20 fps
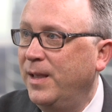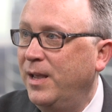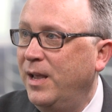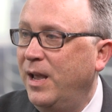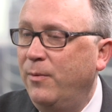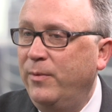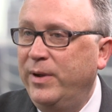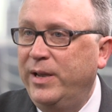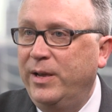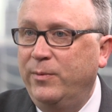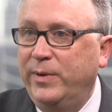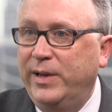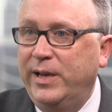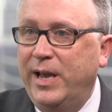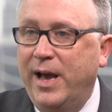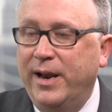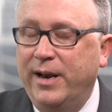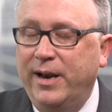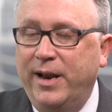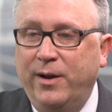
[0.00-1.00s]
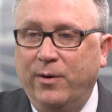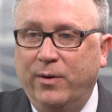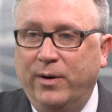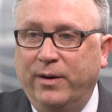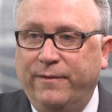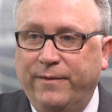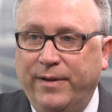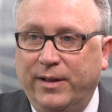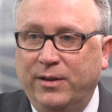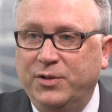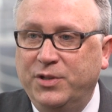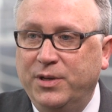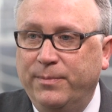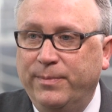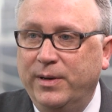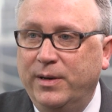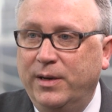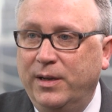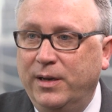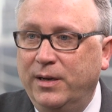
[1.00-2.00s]
And we, we had an aortic fellowship
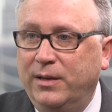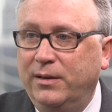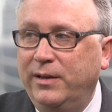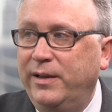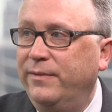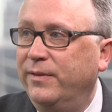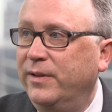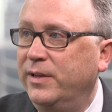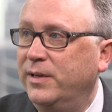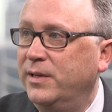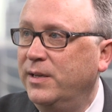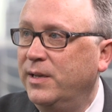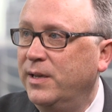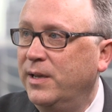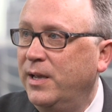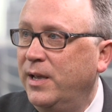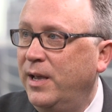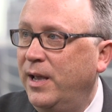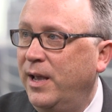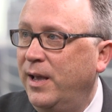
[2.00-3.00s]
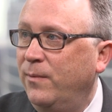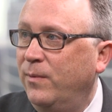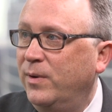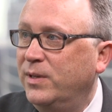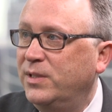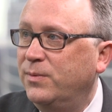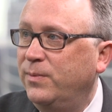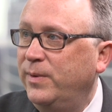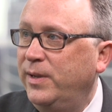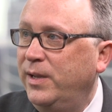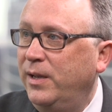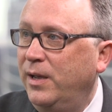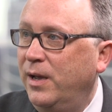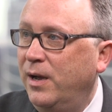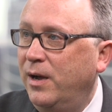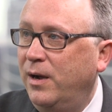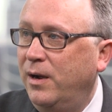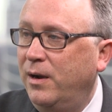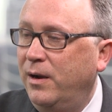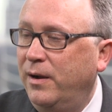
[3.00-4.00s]
in, in Cleveland, and once we
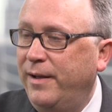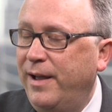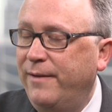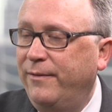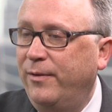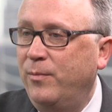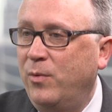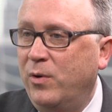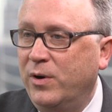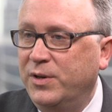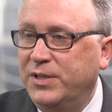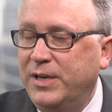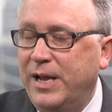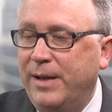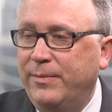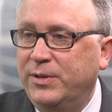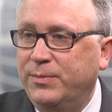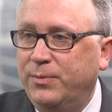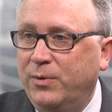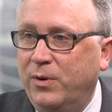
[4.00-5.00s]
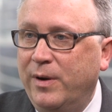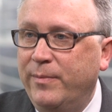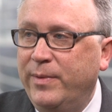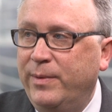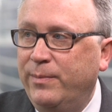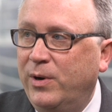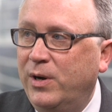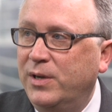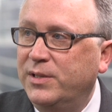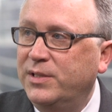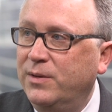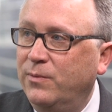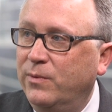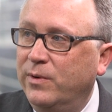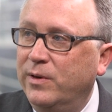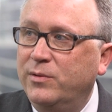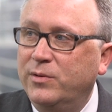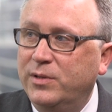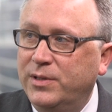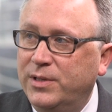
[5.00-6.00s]
uh, have a more established program in Boston,
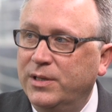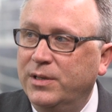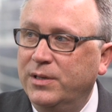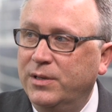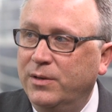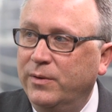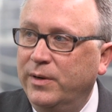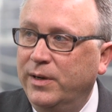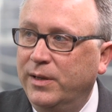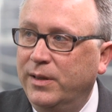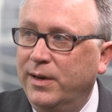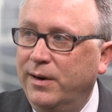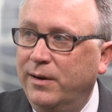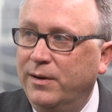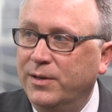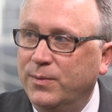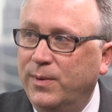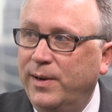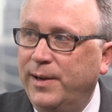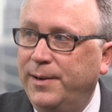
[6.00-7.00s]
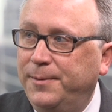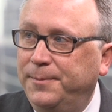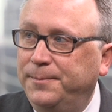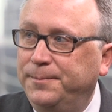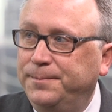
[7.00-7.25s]
we're interested in doing it there as well.